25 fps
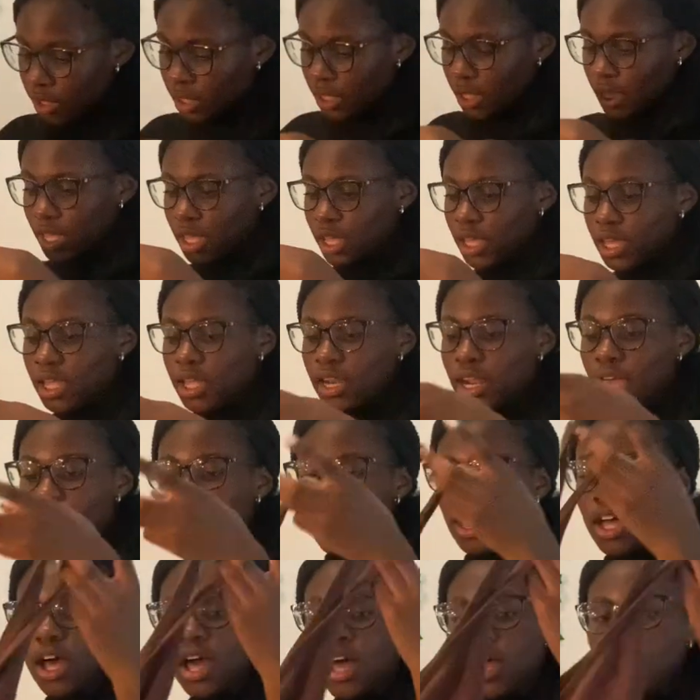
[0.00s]
and
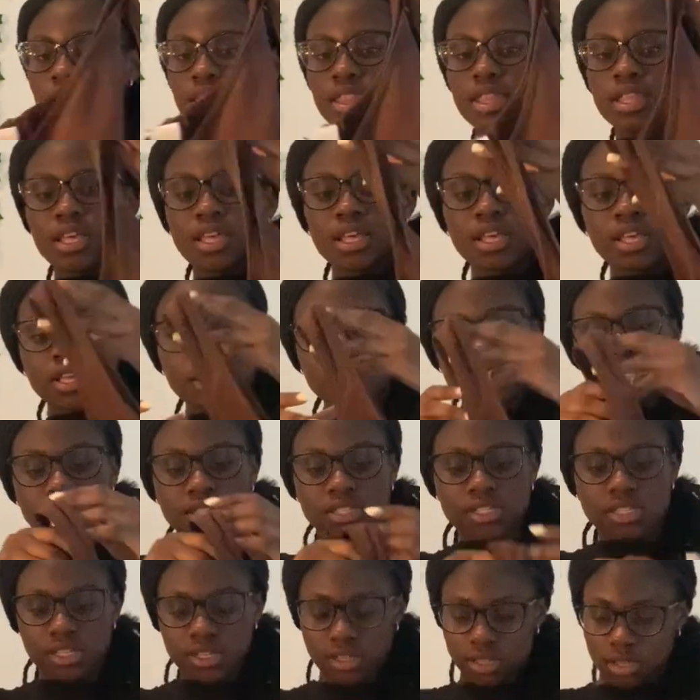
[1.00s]
I got
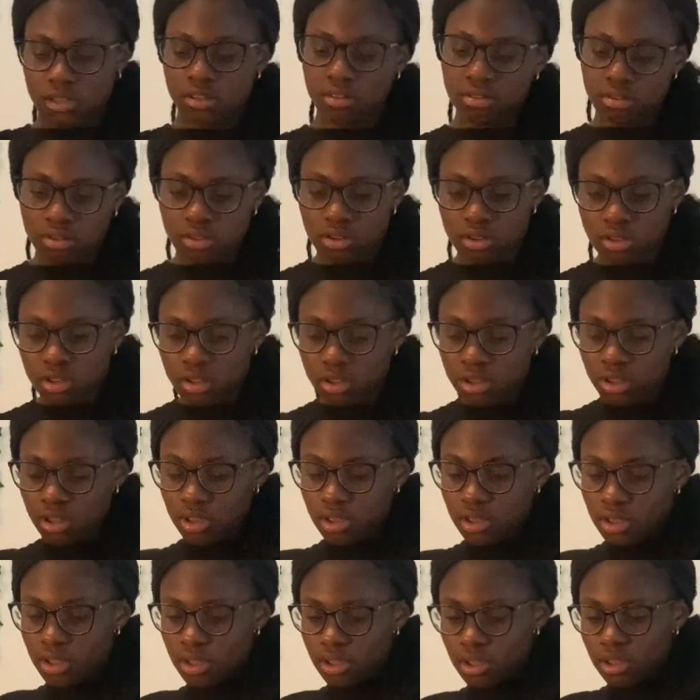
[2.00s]
this
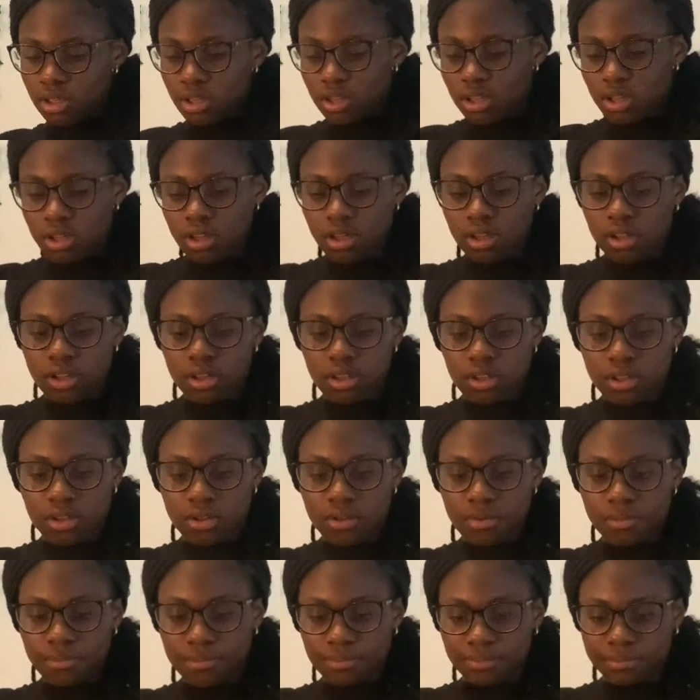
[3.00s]

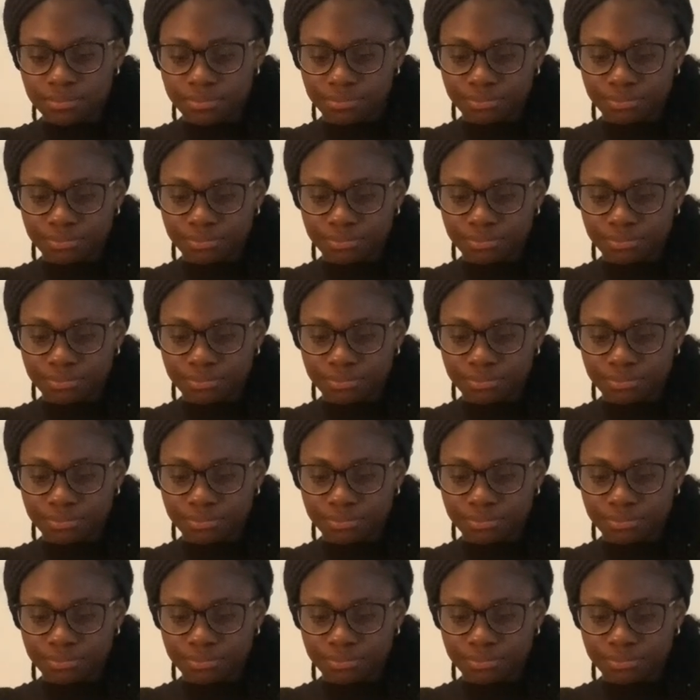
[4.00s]
um